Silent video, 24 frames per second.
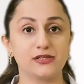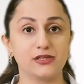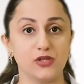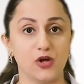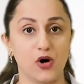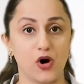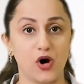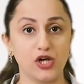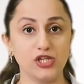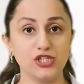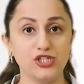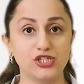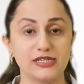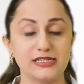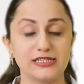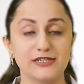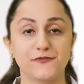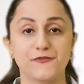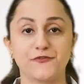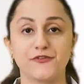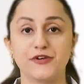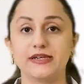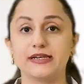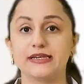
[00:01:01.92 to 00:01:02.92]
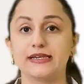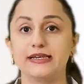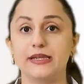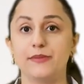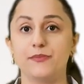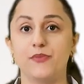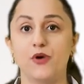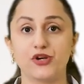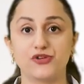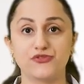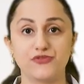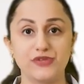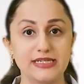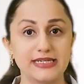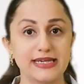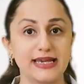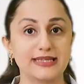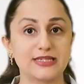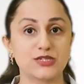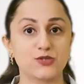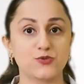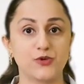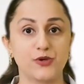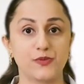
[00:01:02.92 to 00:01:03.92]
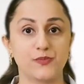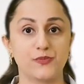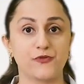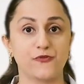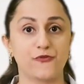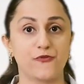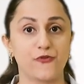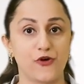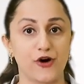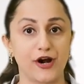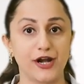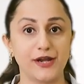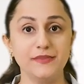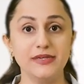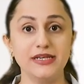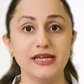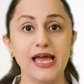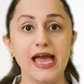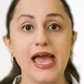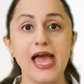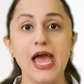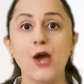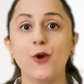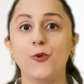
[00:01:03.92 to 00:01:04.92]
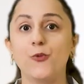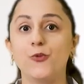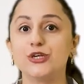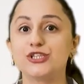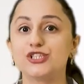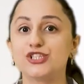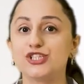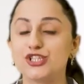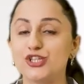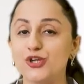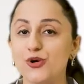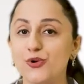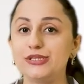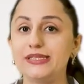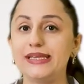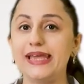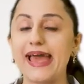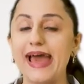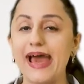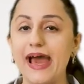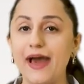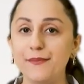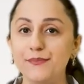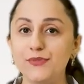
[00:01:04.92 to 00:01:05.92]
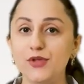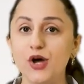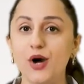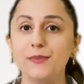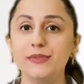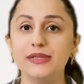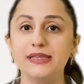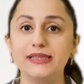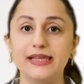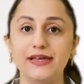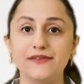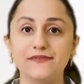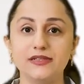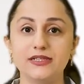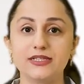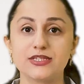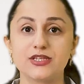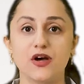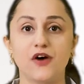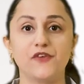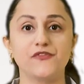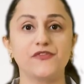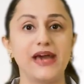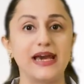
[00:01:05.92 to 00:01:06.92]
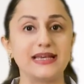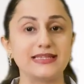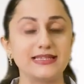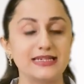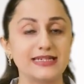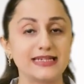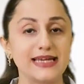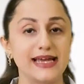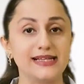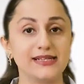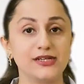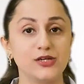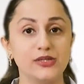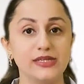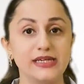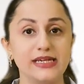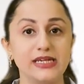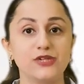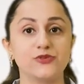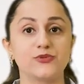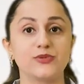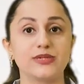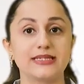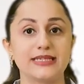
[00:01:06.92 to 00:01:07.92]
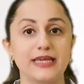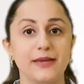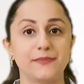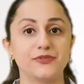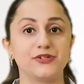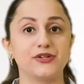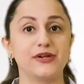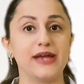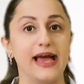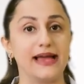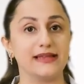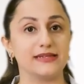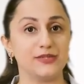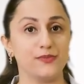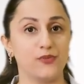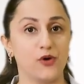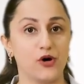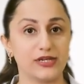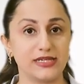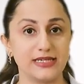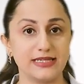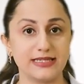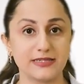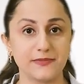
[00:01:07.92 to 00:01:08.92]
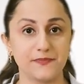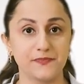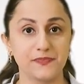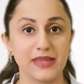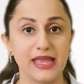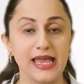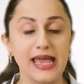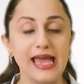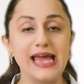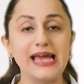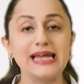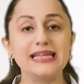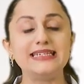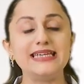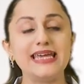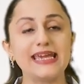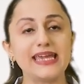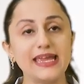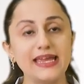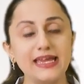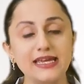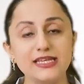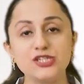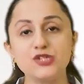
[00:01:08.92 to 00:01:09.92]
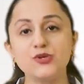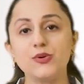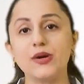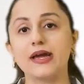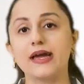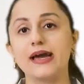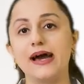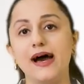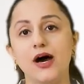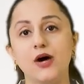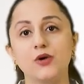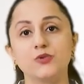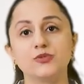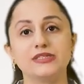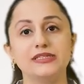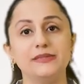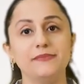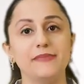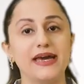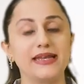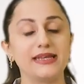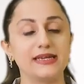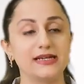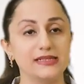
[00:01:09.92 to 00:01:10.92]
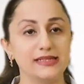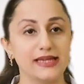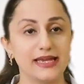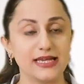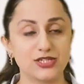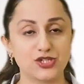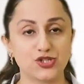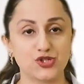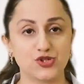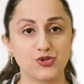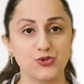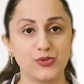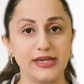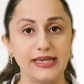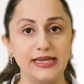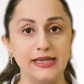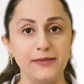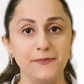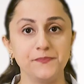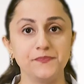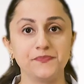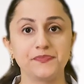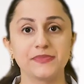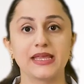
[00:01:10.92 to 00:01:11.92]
lodge. Different laboratory tests were performed, which showed the abnormal levels of acetylcholine receptor antibodies. Taking into account the medical history,